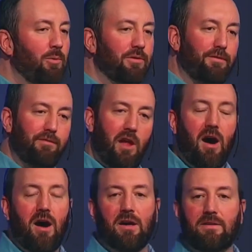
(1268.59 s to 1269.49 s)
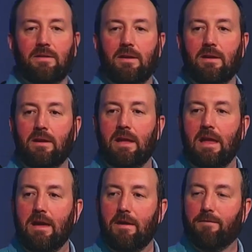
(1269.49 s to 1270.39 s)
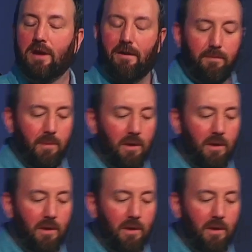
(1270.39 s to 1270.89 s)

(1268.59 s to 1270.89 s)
he was flogged. If you're not